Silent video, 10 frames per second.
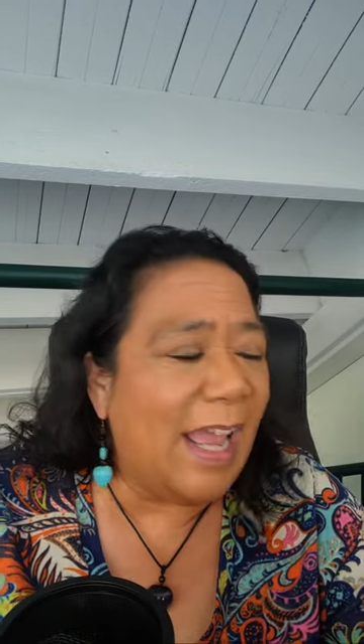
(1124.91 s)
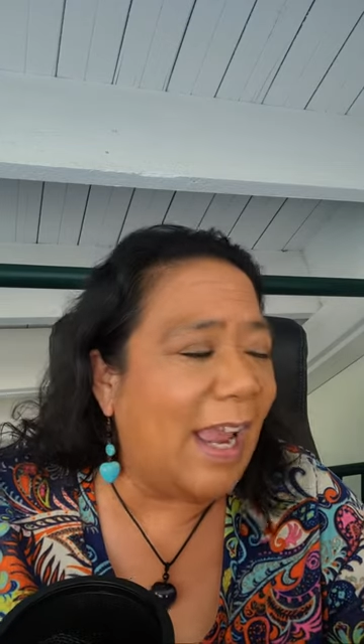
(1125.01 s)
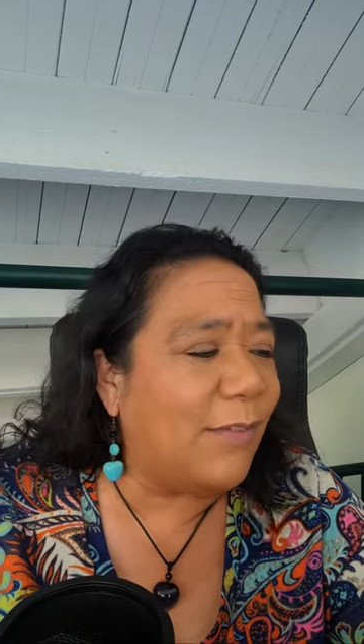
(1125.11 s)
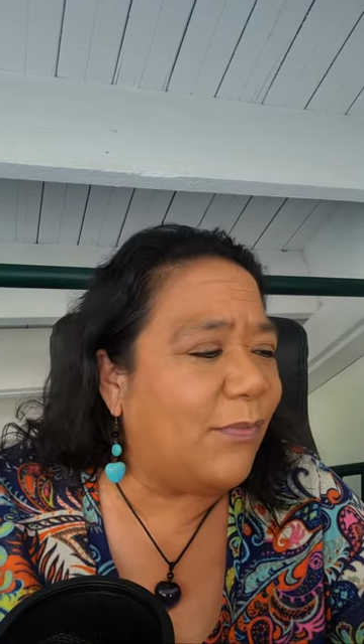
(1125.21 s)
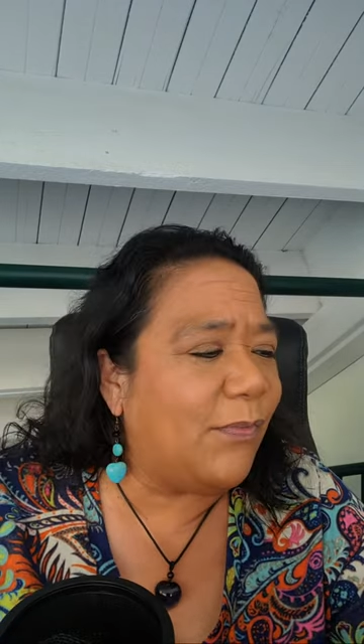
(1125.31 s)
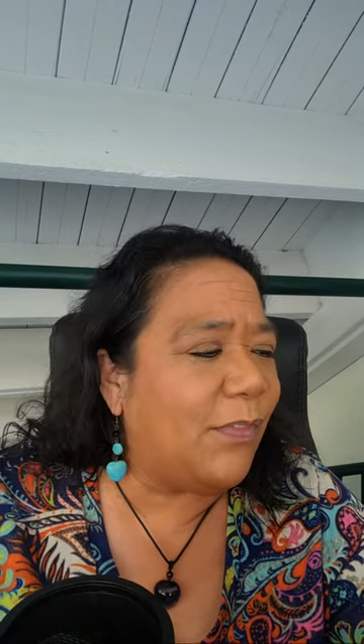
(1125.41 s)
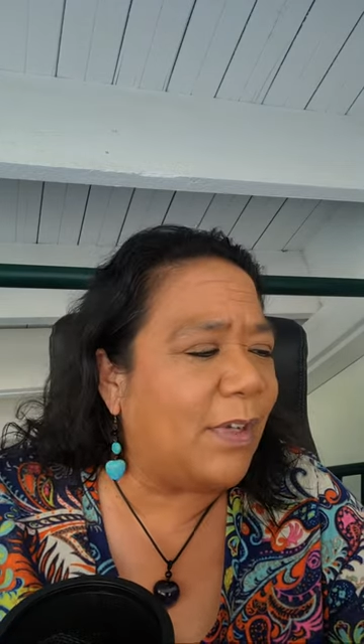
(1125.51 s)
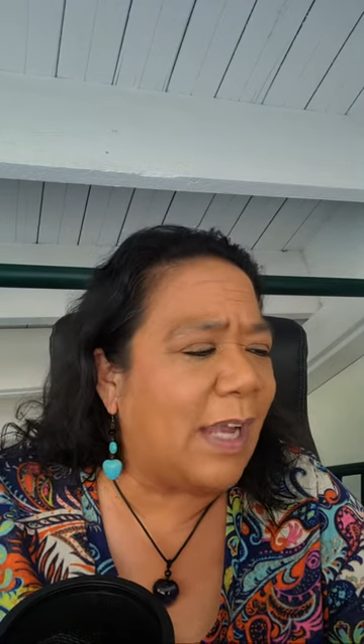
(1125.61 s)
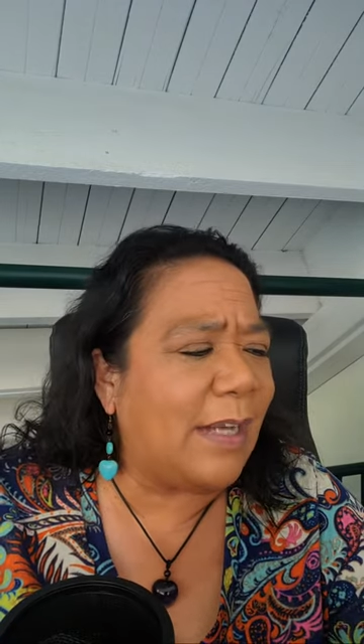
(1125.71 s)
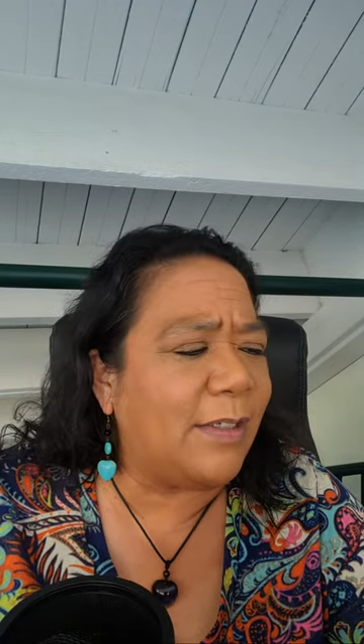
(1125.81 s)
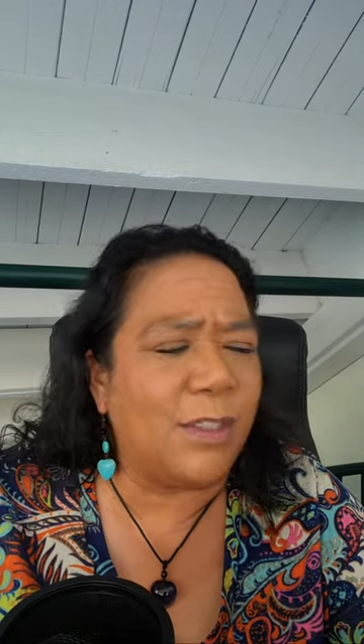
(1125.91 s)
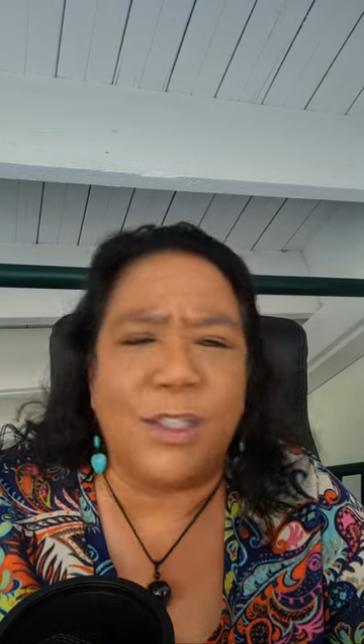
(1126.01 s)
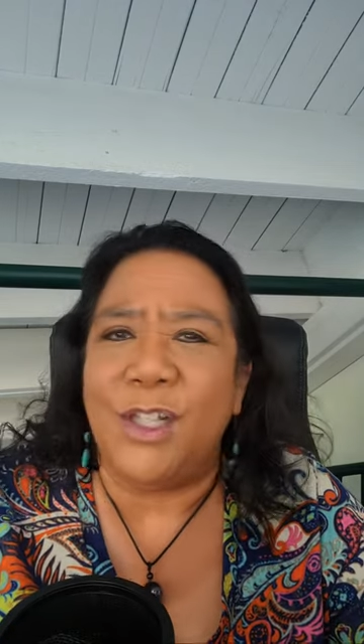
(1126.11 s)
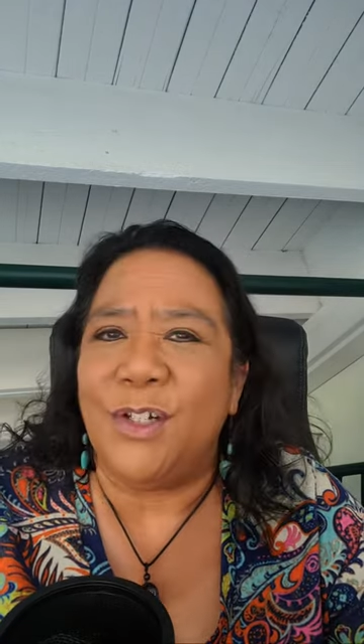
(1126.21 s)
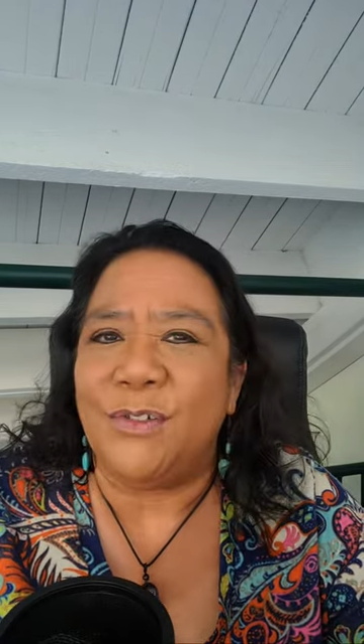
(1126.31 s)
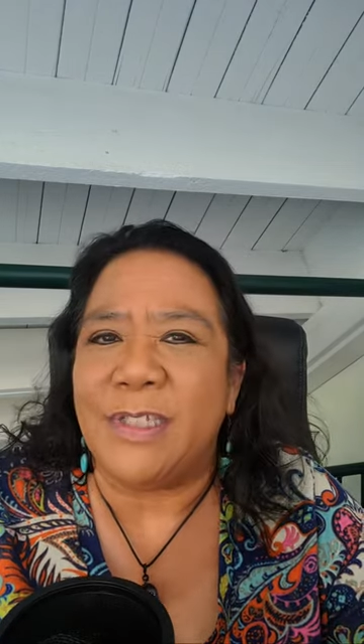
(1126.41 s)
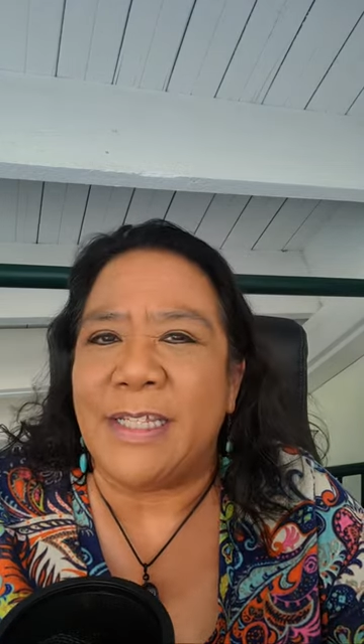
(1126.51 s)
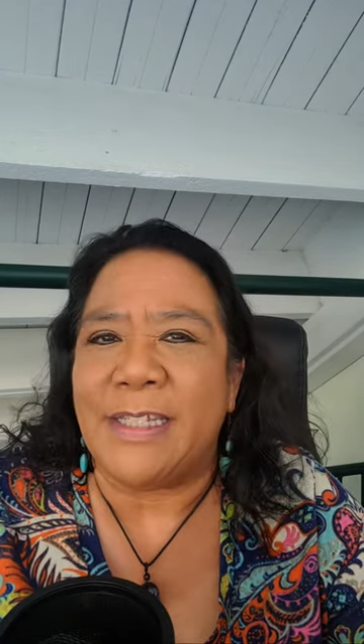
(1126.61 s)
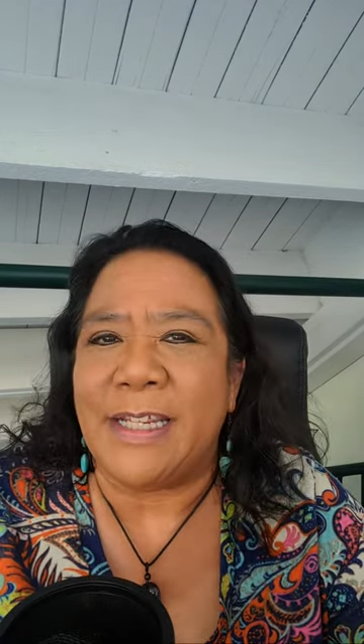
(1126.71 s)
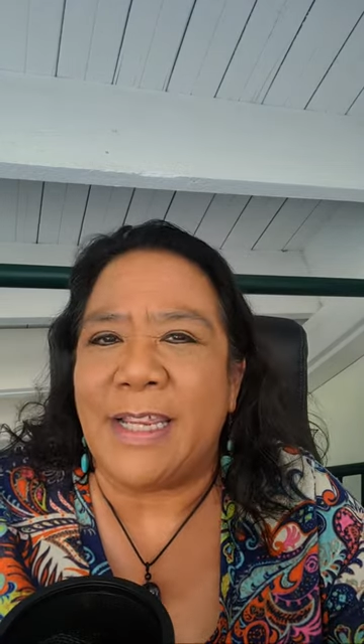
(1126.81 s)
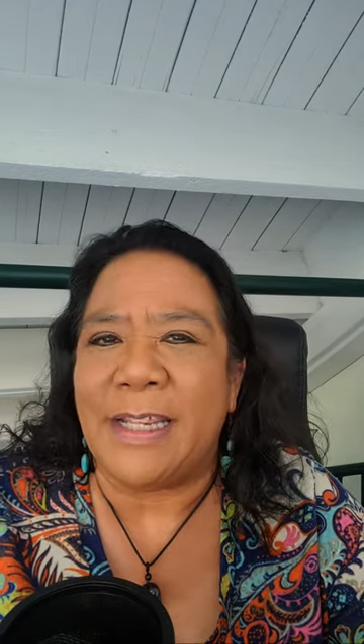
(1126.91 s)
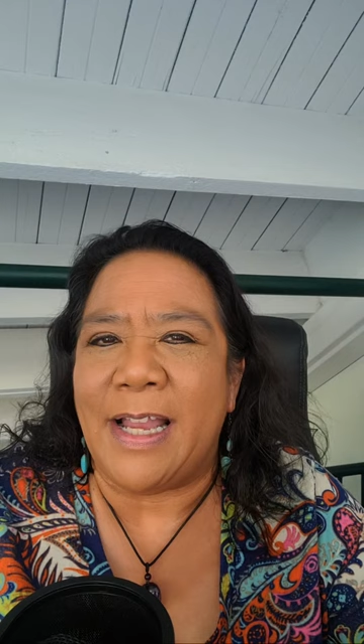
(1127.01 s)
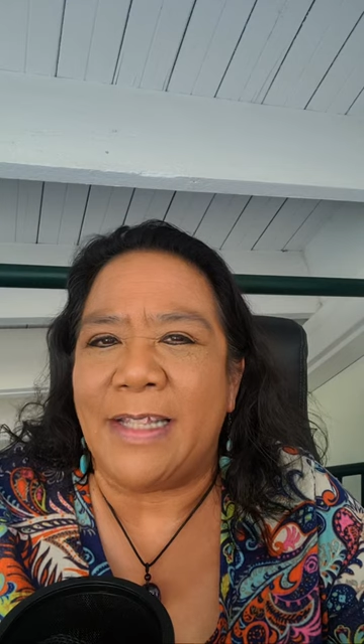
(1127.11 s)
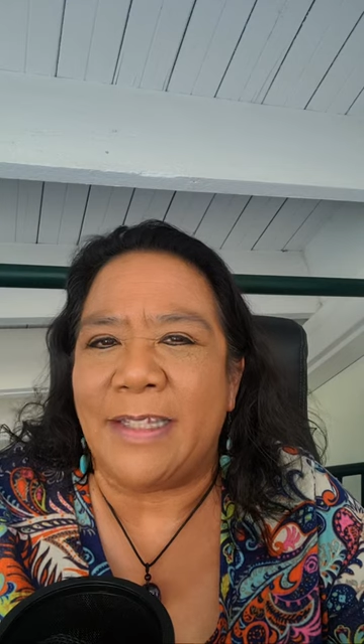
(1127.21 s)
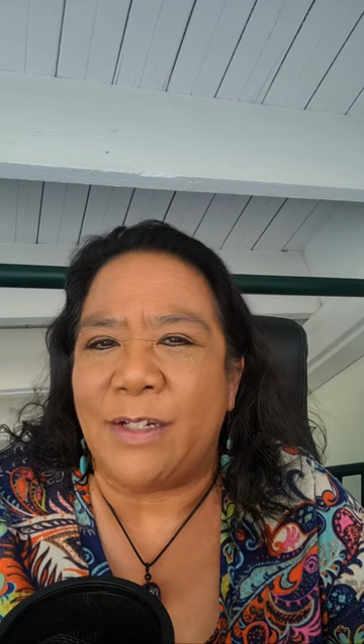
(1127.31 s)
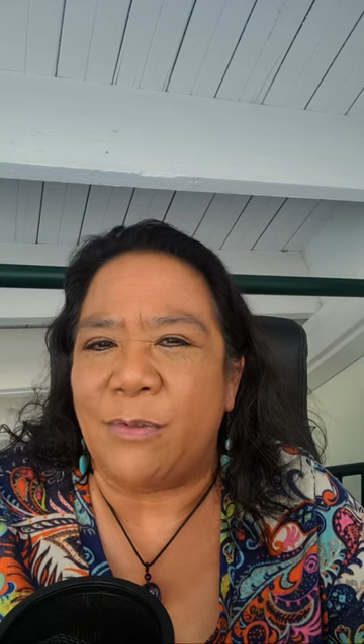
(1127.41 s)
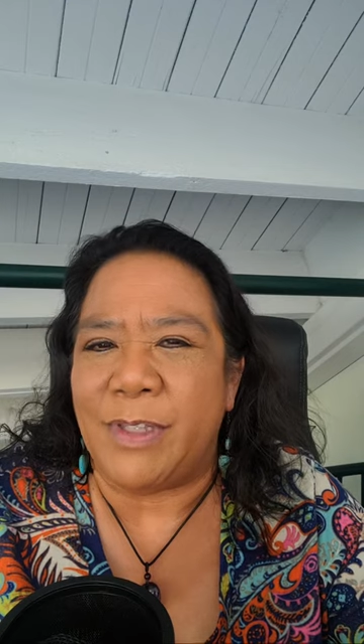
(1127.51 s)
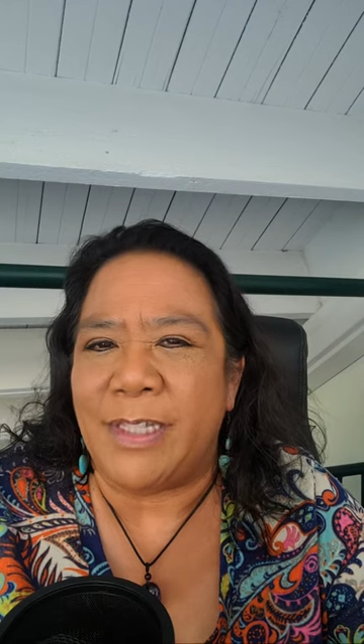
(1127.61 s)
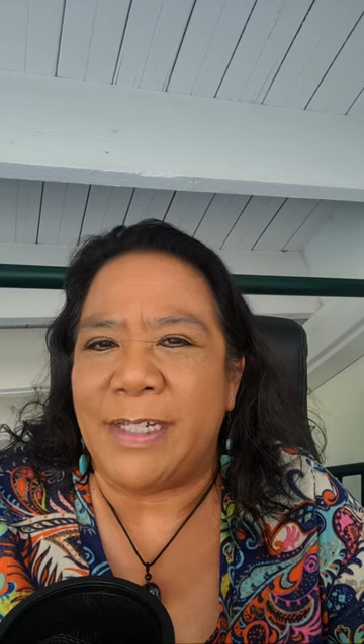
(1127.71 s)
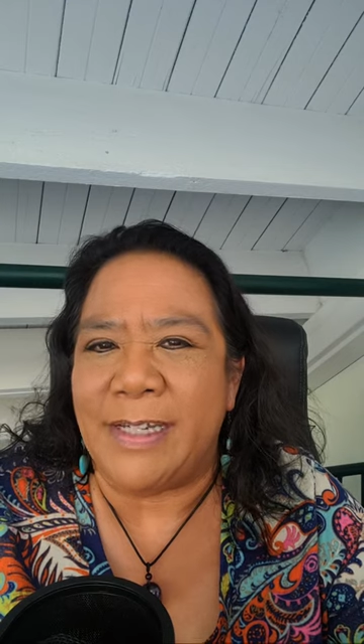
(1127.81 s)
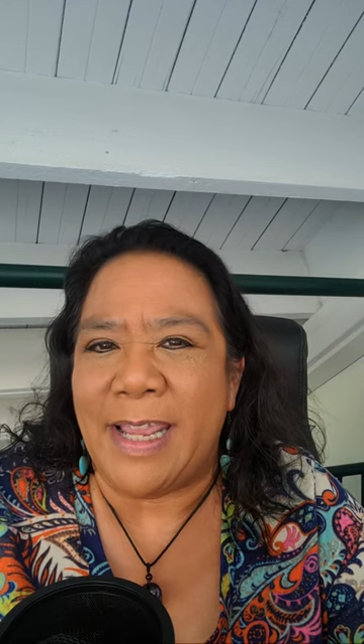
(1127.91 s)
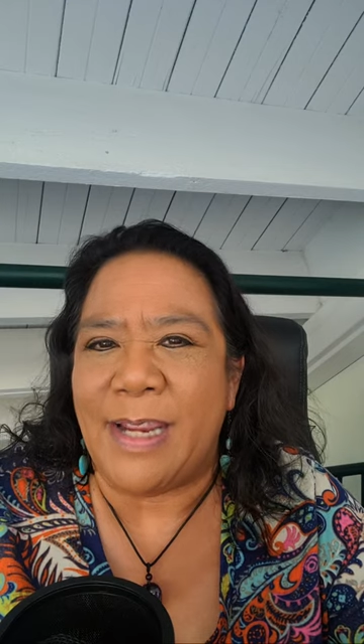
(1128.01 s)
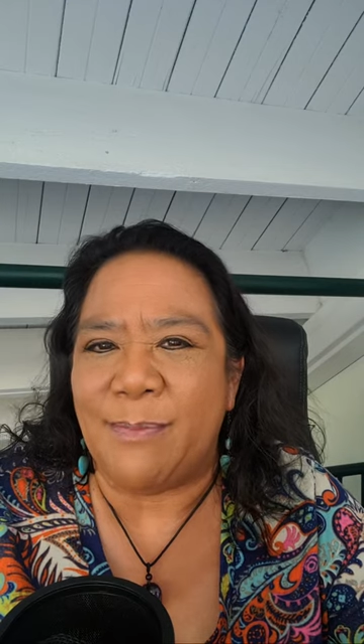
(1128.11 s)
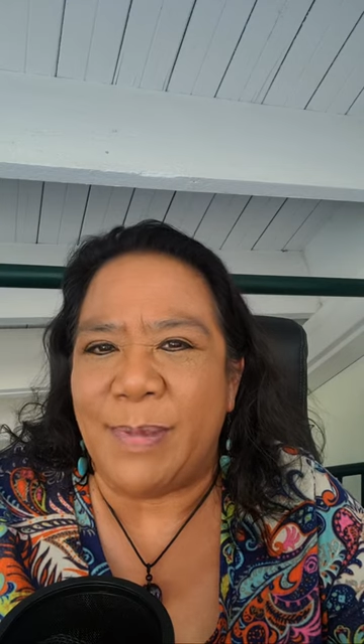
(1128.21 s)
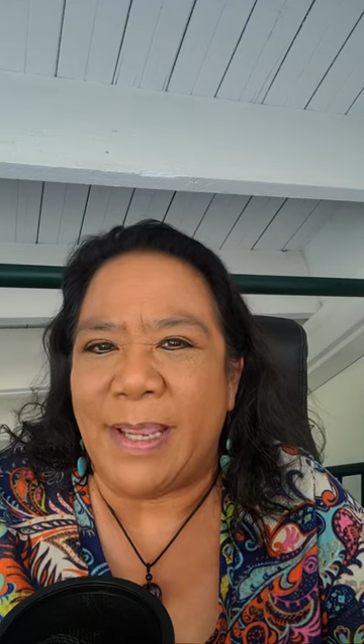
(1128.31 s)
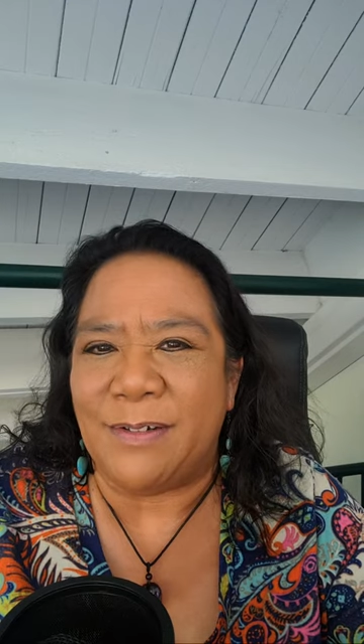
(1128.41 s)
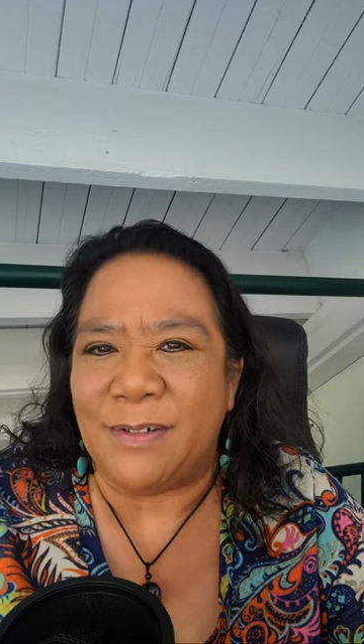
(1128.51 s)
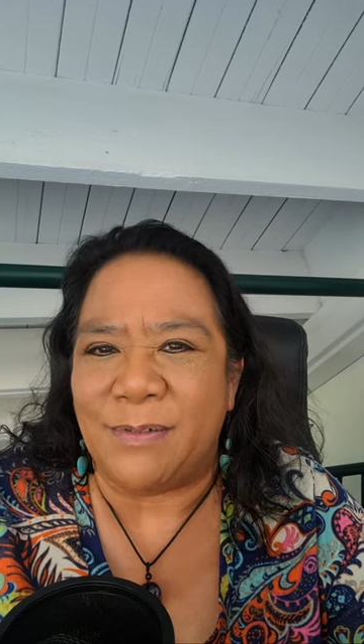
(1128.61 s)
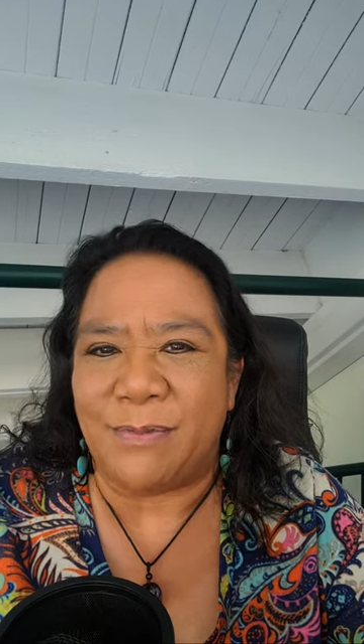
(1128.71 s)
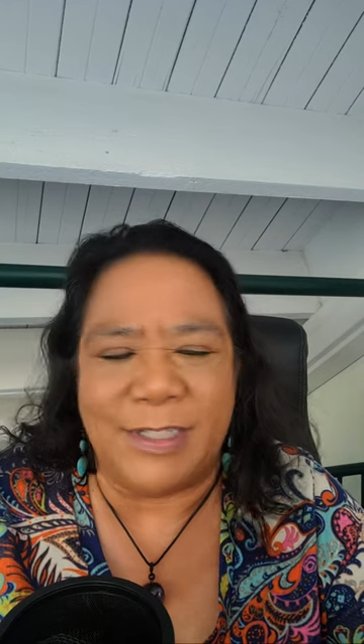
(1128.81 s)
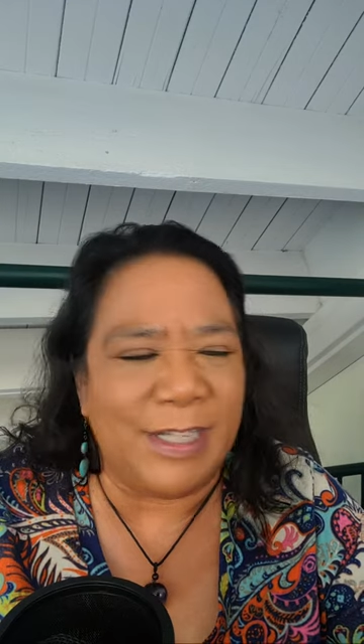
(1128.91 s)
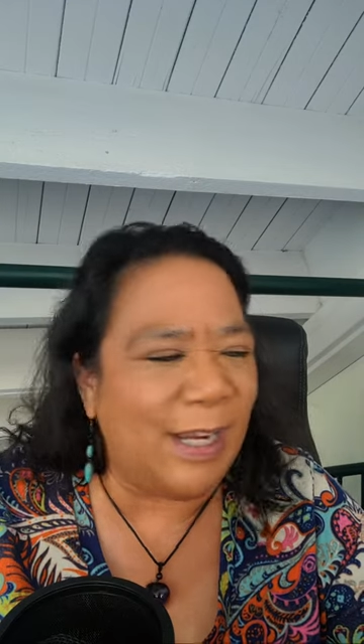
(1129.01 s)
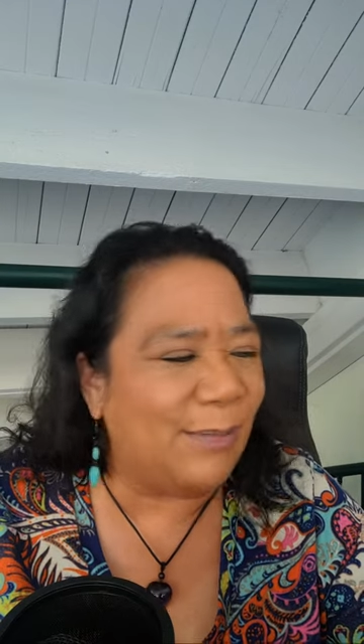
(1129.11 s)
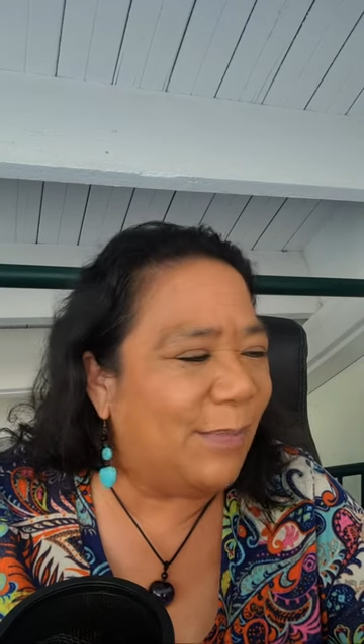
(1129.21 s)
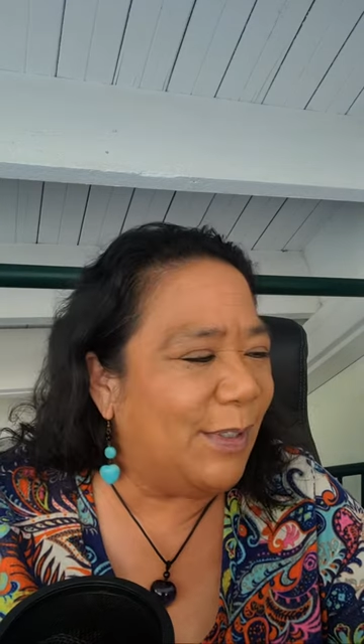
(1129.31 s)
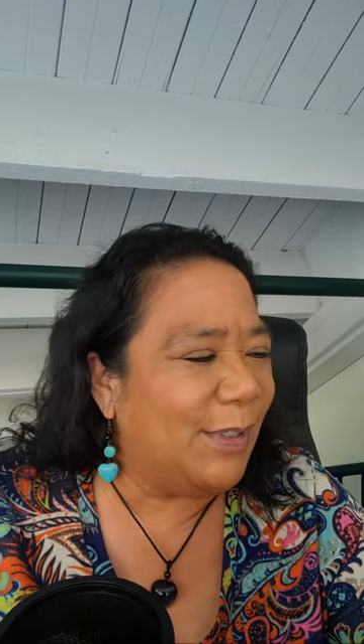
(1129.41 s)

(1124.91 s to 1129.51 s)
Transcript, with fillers: I've gotten close. I think I got like within nine pounds one time.